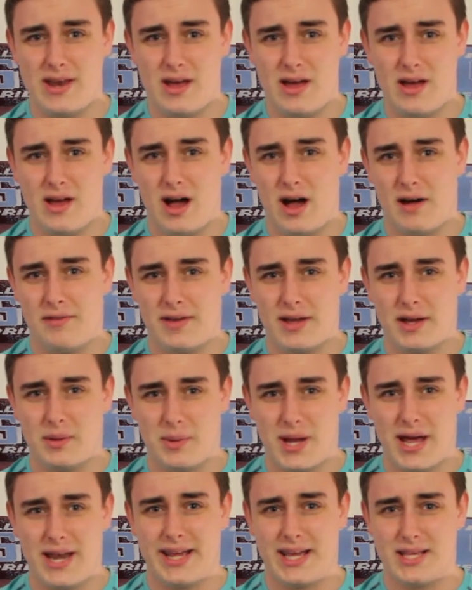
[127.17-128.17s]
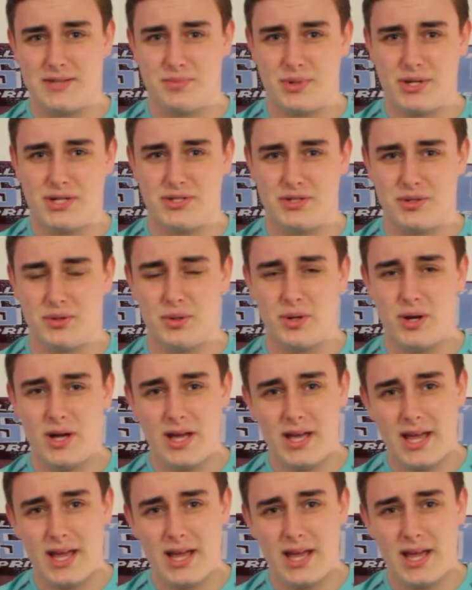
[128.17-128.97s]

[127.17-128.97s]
I think playing against Bristol,